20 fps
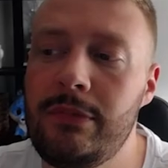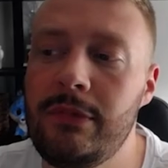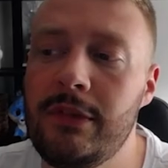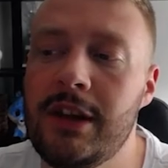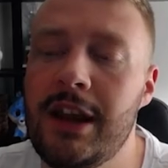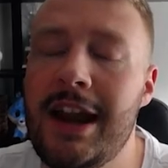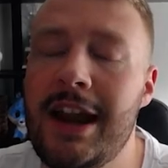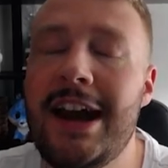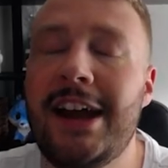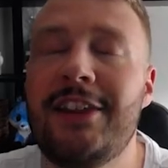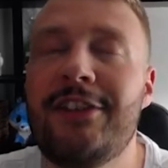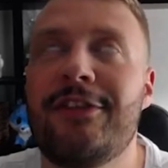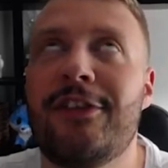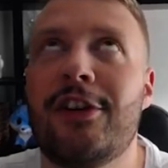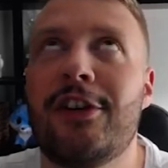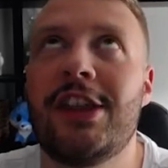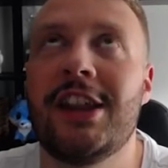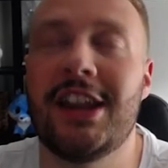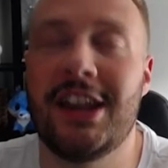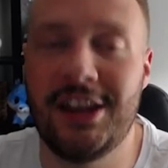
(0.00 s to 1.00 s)
as for
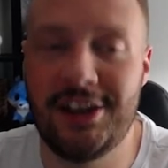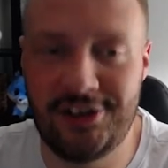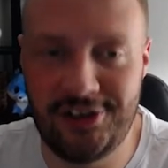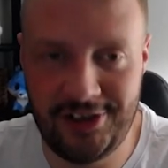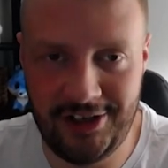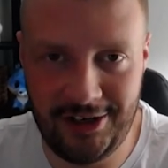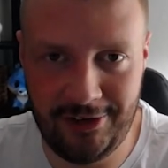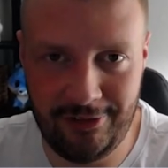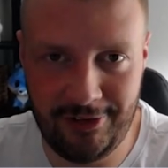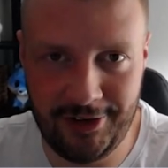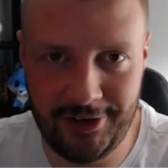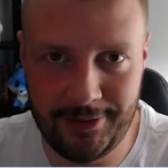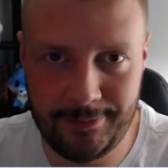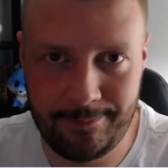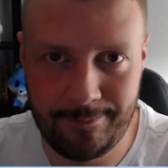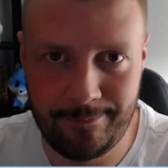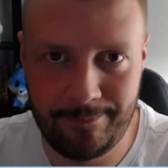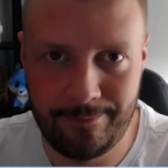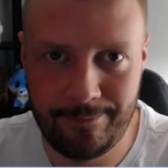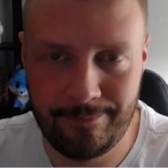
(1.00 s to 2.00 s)
the kitchen area,
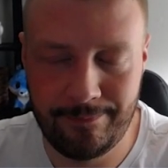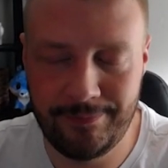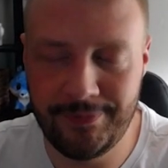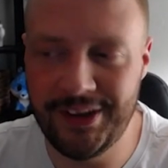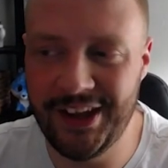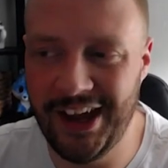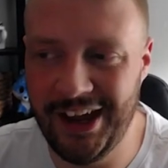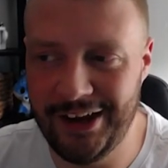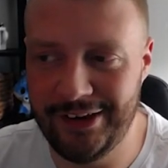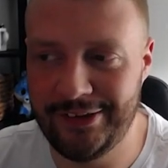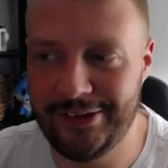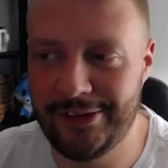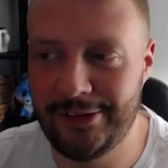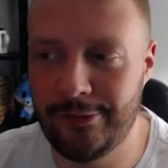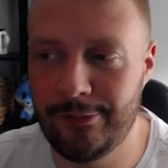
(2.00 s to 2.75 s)
guys,